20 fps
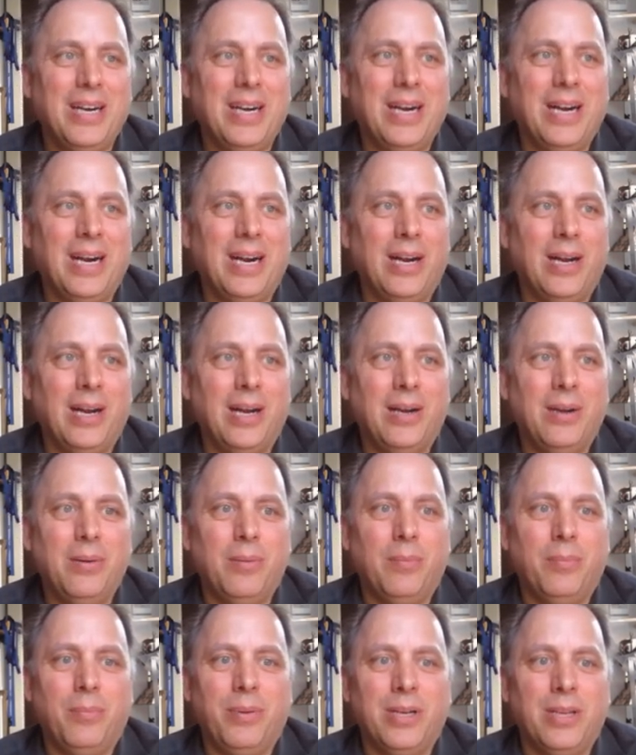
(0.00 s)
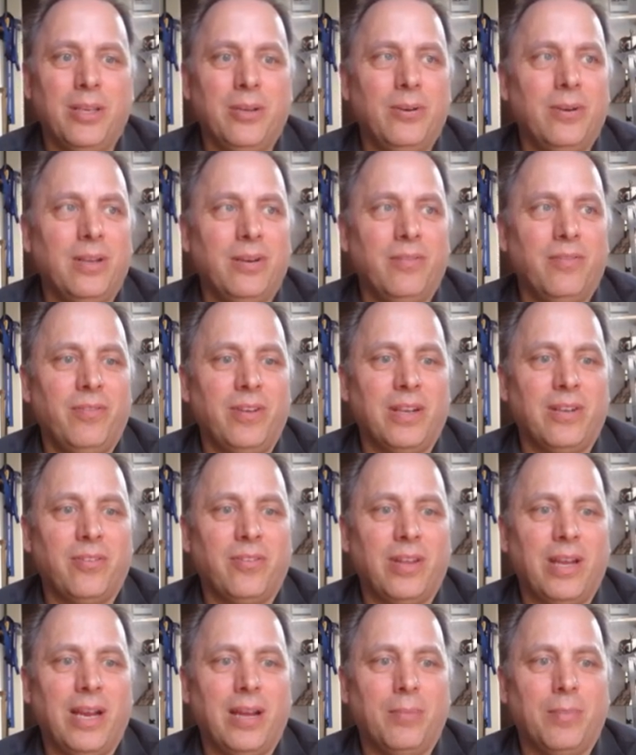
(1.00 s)
uh, but you can fix
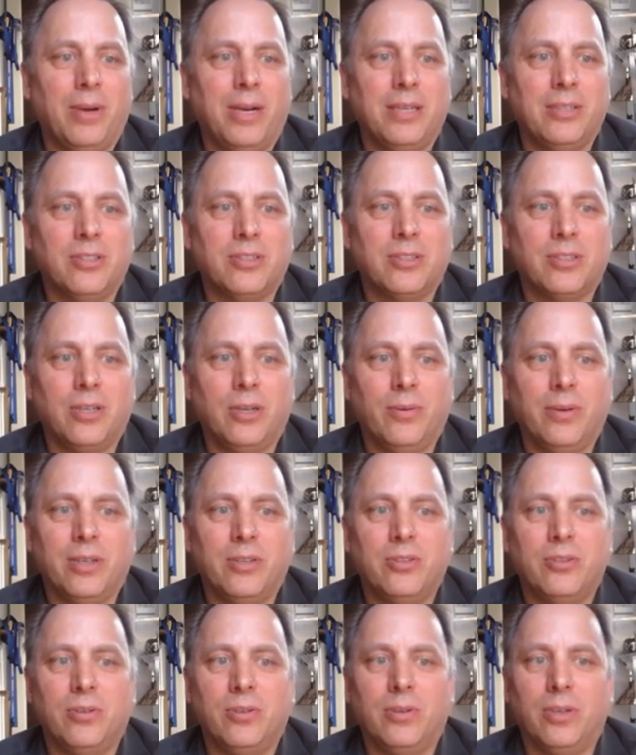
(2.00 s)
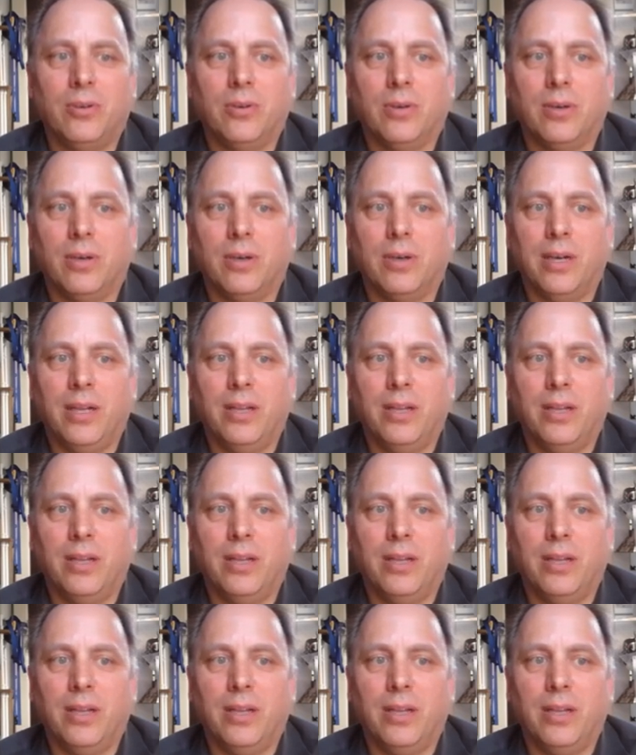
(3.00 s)
that by just going to your